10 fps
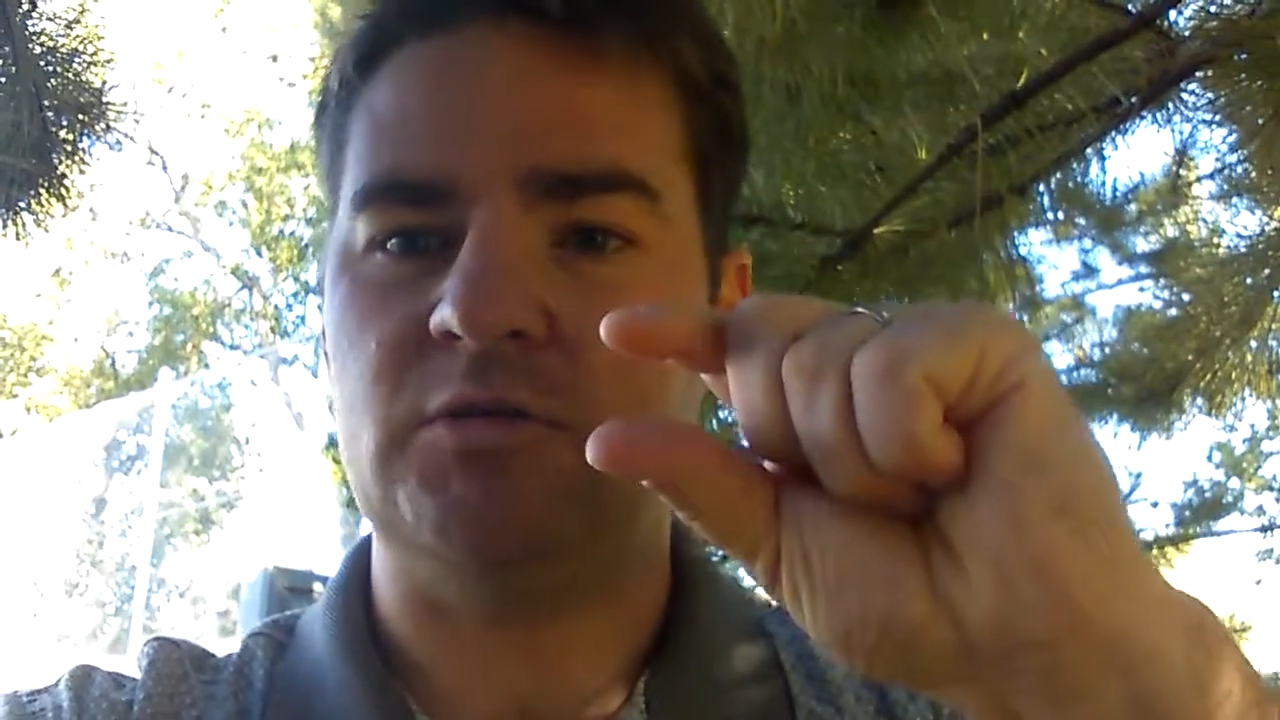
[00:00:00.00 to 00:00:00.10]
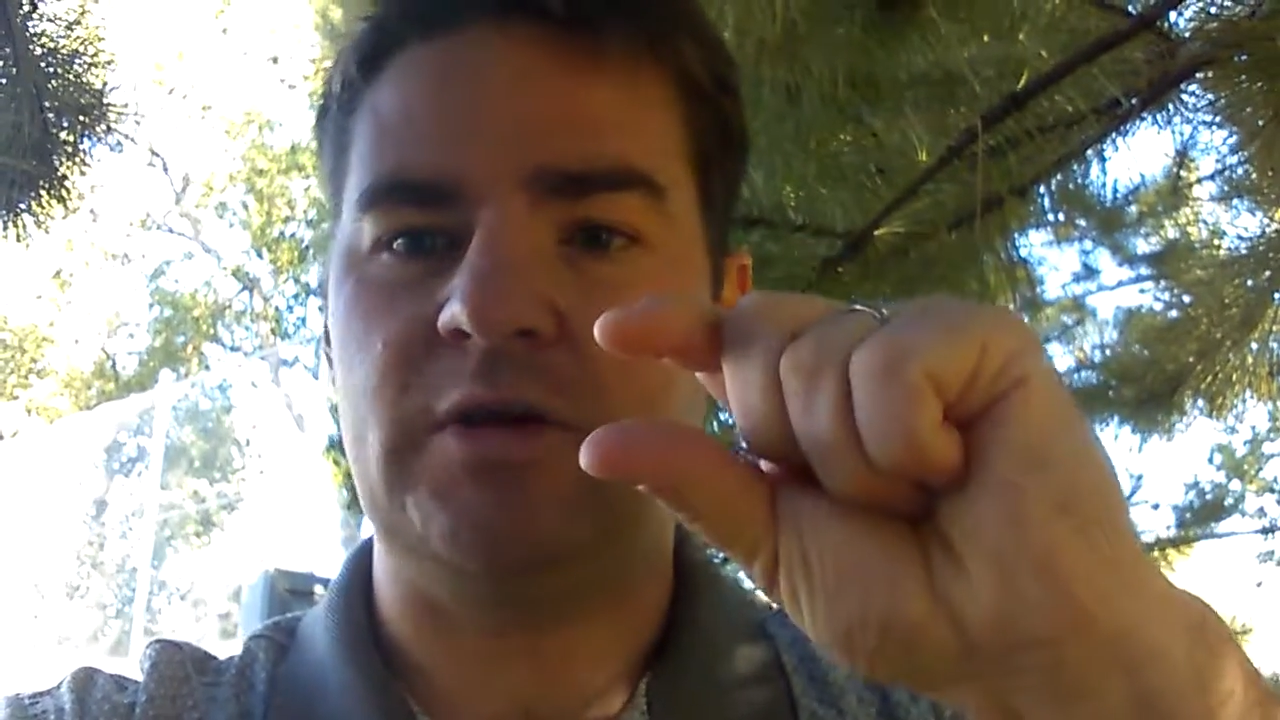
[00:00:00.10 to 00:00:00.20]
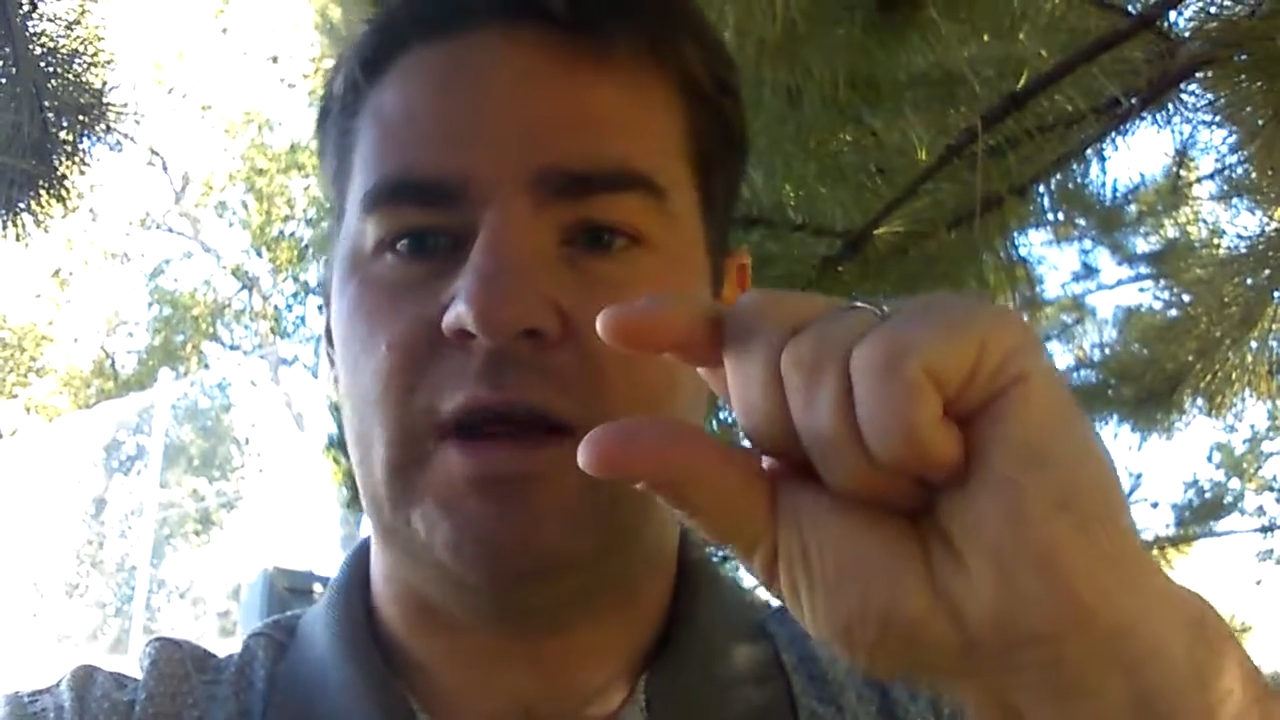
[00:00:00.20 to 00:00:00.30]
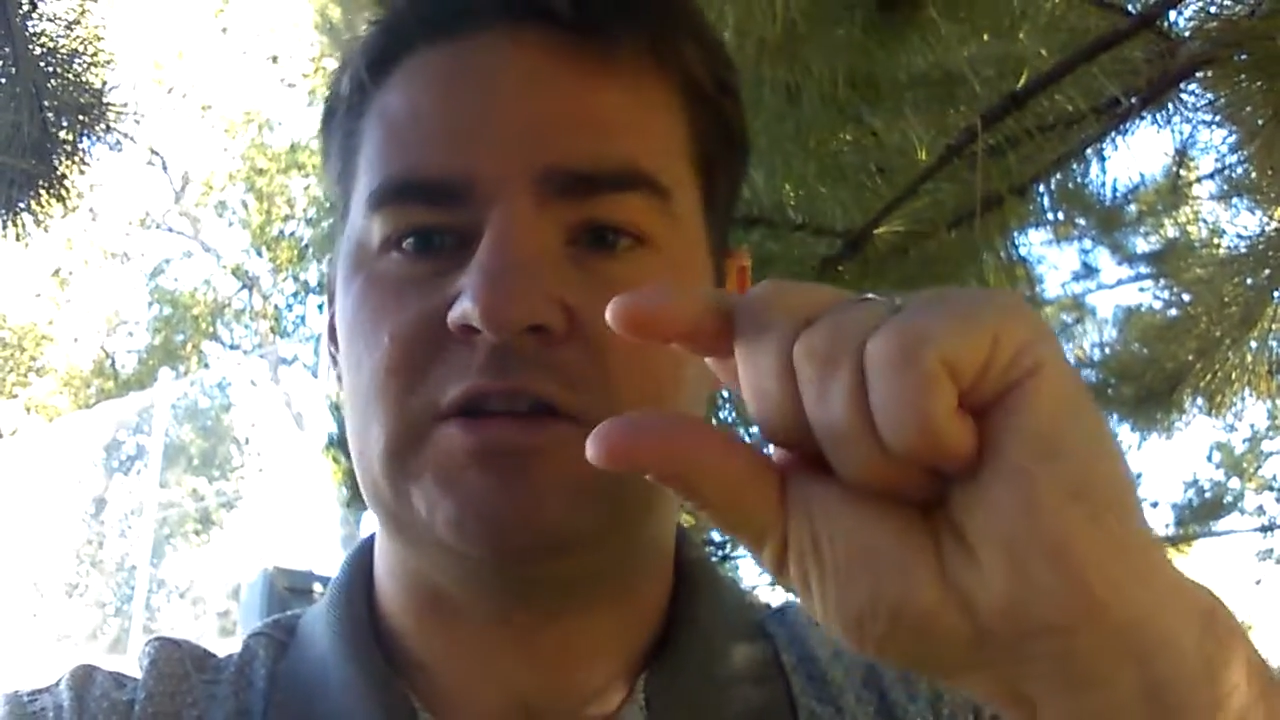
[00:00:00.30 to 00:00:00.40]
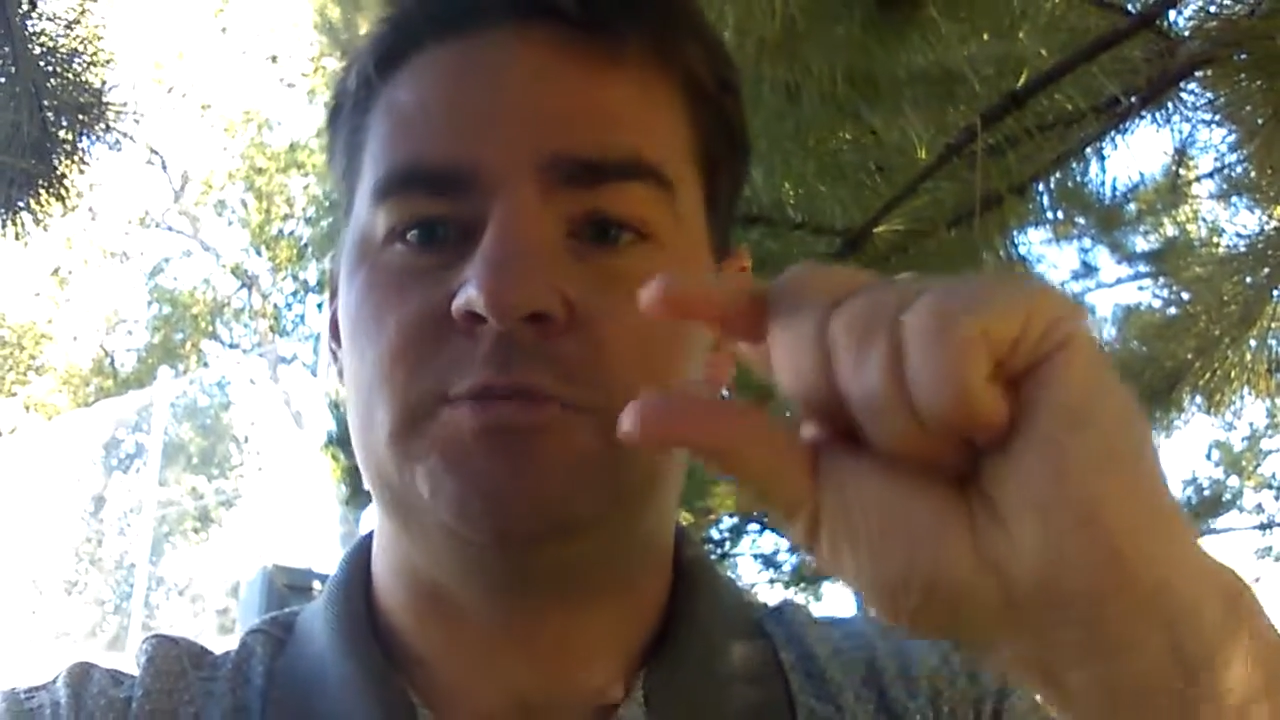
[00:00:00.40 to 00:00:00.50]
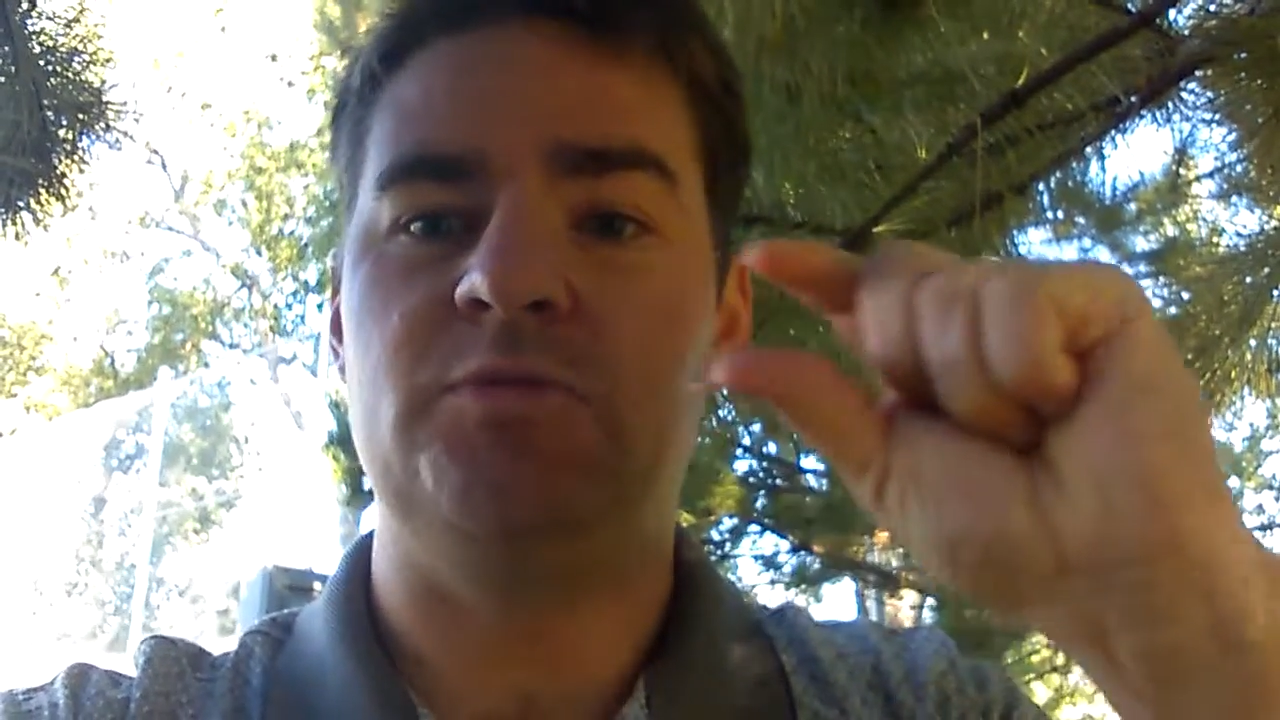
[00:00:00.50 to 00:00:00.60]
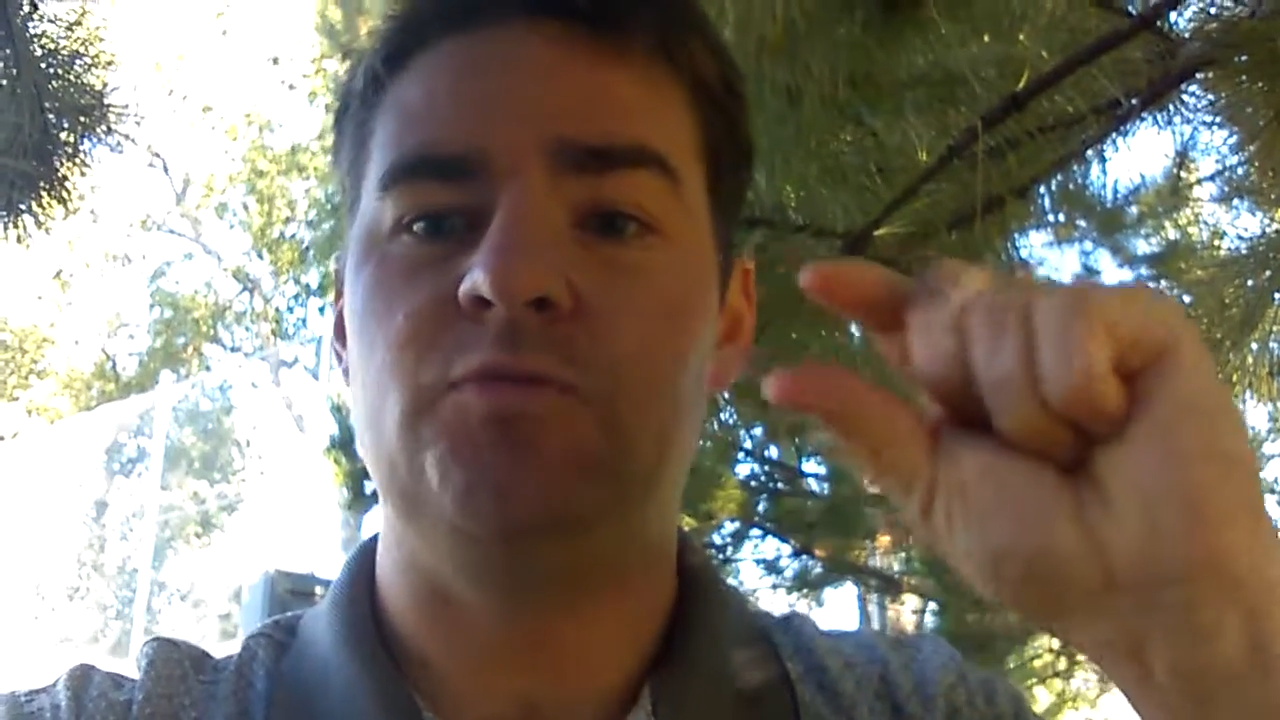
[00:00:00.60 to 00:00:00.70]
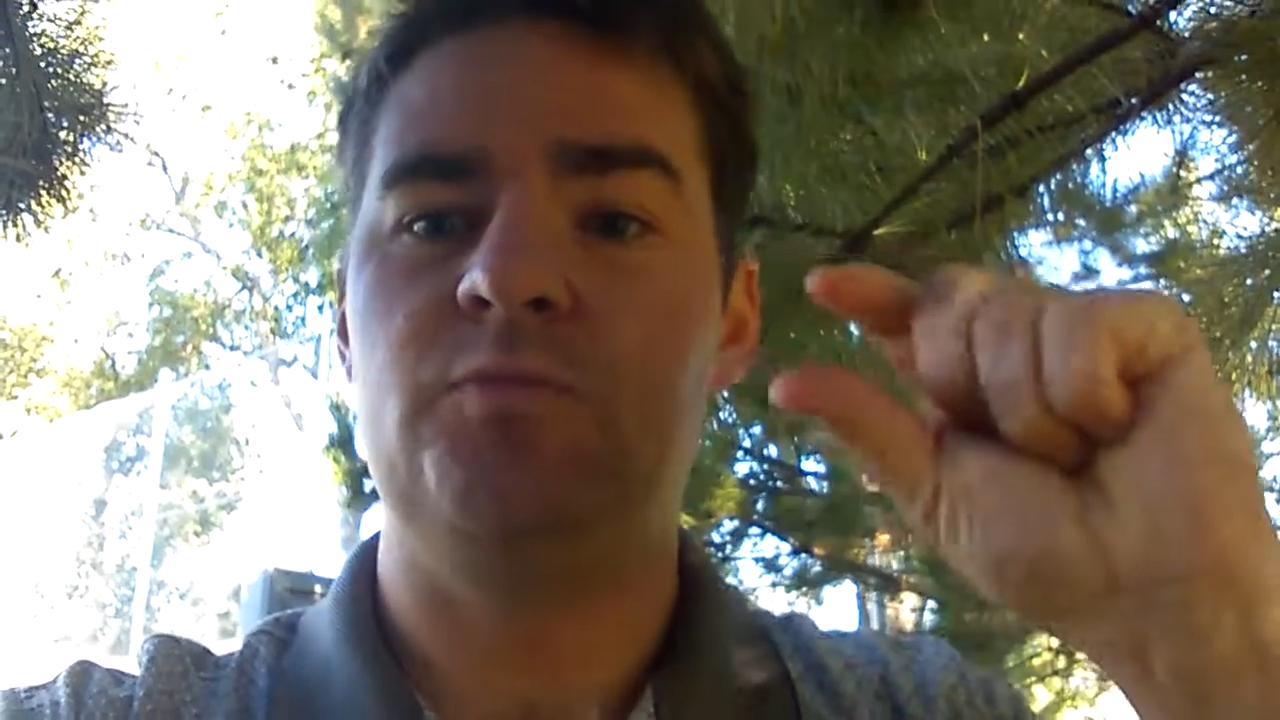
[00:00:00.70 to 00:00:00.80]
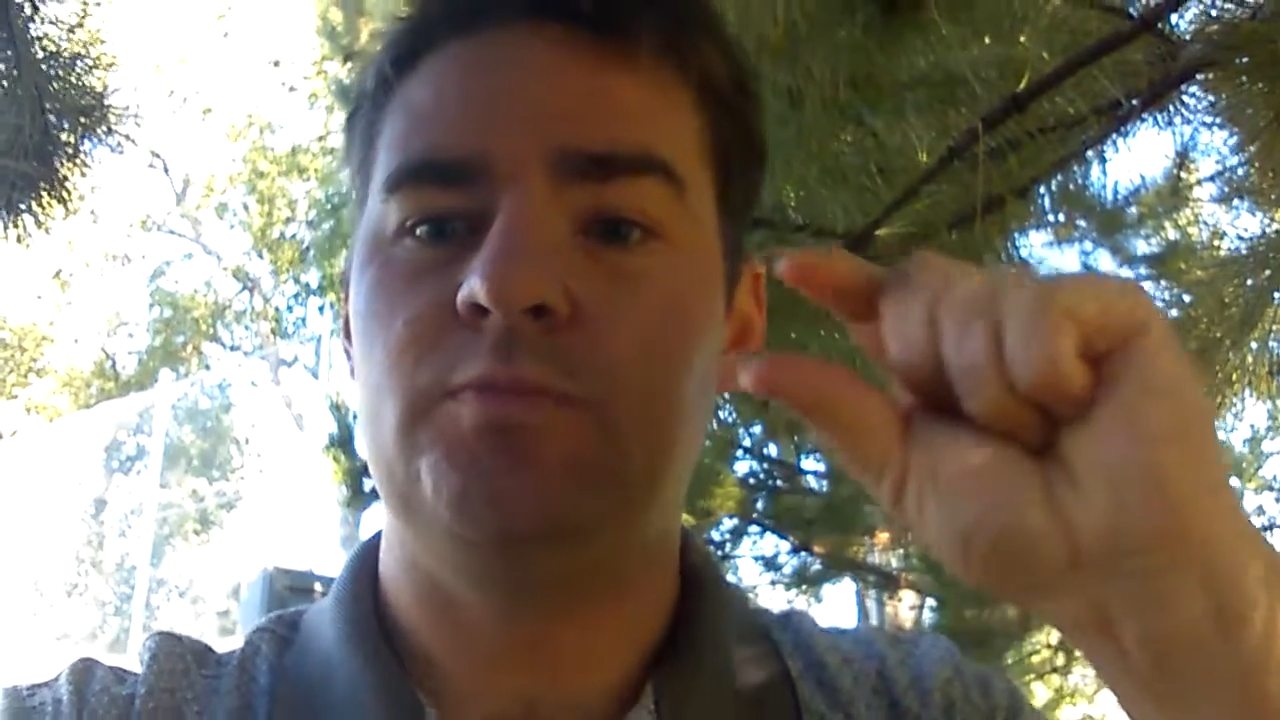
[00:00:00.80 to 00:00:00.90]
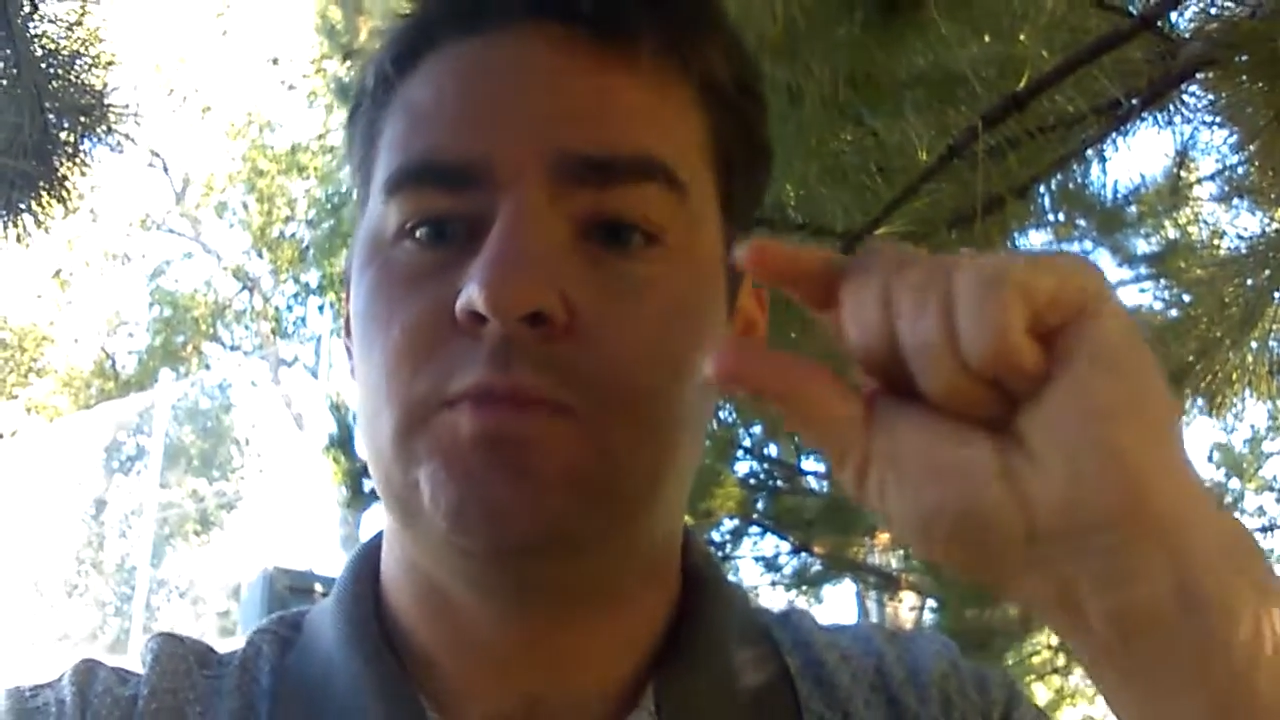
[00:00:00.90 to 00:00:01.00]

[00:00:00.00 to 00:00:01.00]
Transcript: one has to be